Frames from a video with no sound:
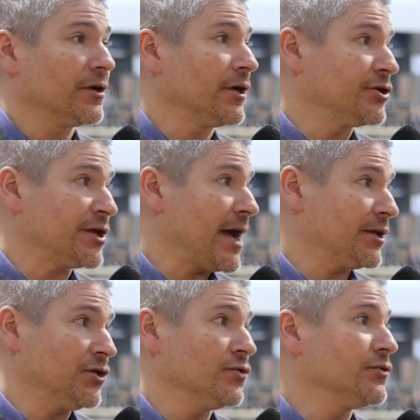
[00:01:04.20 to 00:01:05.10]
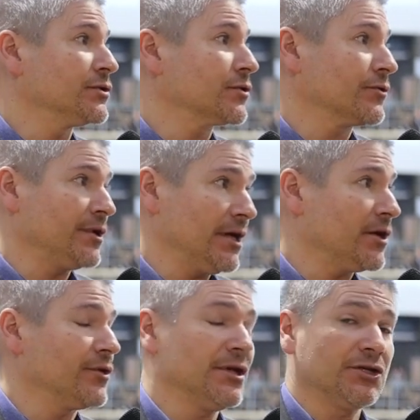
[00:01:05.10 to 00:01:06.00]
a Jack Hughes or
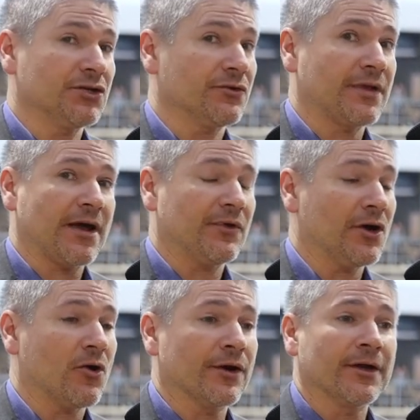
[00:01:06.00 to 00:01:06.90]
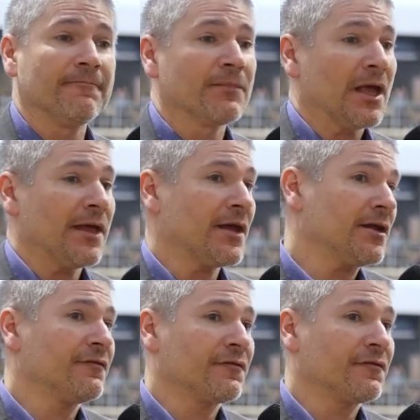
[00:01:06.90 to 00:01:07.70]
Nico Hischier in that regard. And then